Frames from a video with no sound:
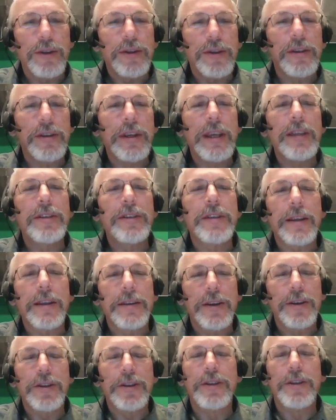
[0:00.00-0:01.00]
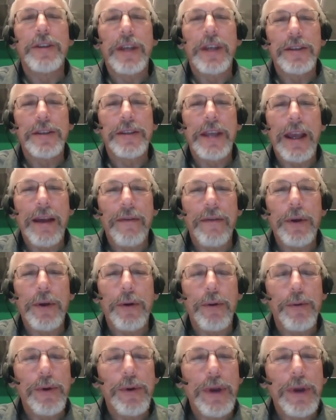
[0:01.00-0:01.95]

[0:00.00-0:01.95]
each technician tends to have their own